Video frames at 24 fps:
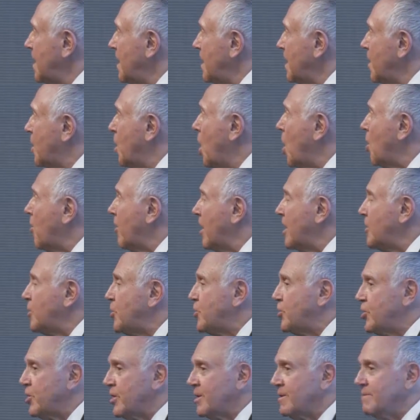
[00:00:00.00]

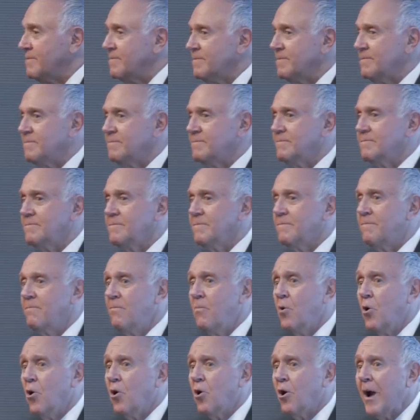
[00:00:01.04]
Courage
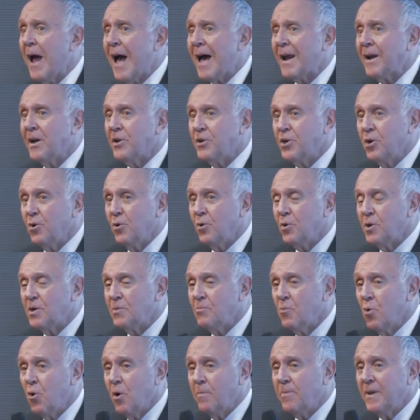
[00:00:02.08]
more attitudes,
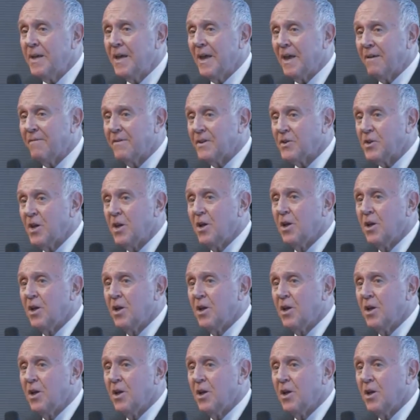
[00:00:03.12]
more behaviors.